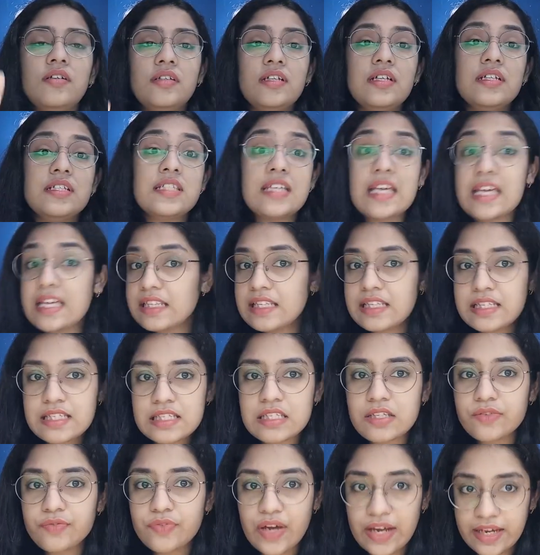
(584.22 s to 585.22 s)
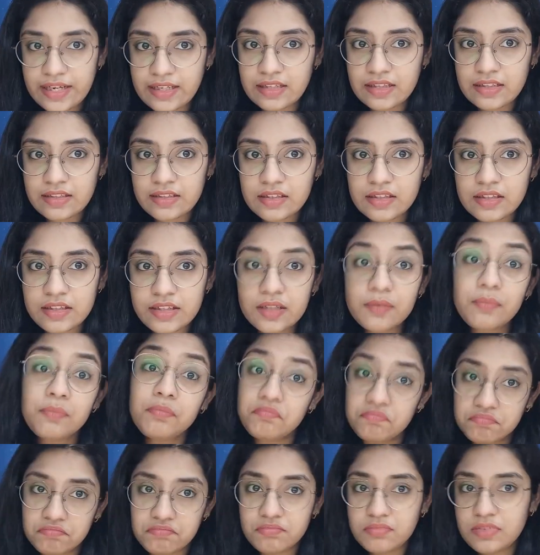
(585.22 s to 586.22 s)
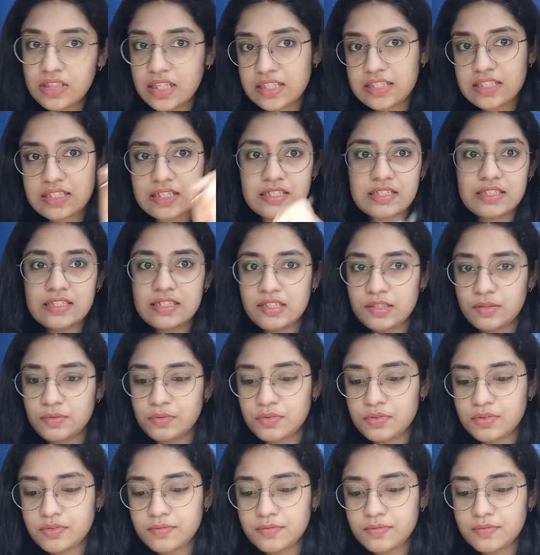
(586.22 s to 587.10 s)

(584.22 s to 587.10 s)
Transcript: They're saying this is a fine needle tip. Let's test it out.